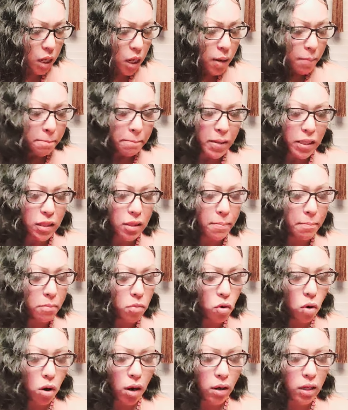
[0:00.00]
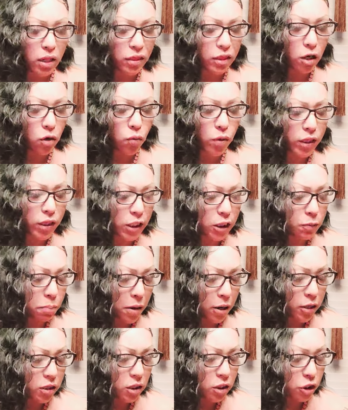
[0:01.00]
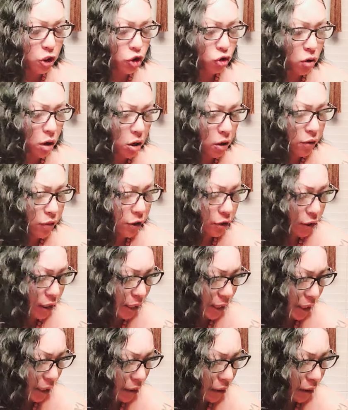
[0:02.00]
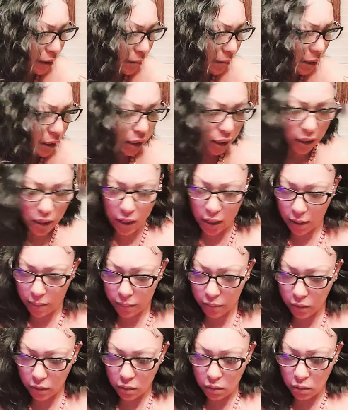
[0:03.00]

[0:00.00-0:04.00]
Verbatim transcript: But the more that they're with this person, the stronger they're getting. Give me King of Cups.